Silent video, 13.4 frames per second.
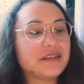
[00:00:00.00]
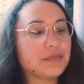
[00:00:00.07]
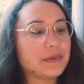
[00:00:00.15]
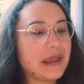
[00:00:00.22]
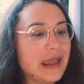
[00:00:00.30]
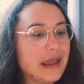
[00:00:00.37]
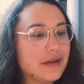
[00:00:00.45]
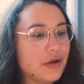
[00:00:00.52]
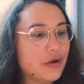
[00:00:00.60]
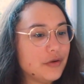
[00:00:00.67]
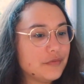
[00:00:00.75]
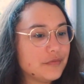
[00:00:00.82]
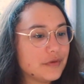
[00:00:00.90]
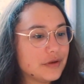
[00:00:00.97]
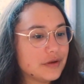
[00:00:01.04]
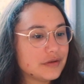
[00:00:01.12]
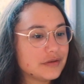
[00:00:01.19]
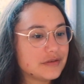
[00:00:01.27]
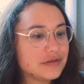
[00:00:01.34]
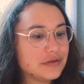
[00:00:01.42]
we head
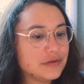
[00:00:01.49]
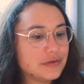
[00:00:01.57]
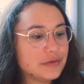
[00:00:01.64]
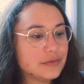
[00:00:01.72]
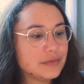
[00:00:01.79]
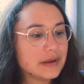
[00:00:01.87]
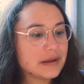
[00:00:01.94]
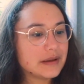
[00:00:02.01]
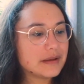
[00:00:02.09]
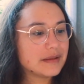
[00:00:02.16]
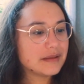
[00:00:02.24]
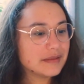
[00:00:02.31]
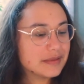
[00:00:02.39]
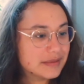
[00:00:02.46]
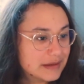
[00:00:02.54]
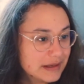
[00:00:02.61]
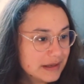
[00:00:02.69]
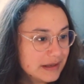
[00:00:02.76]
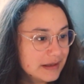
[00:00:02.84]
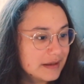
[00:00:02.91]
over to
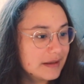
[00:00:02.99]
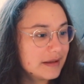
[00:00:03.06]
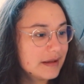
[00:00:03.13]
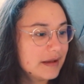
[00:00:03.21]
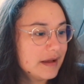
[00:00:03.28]
the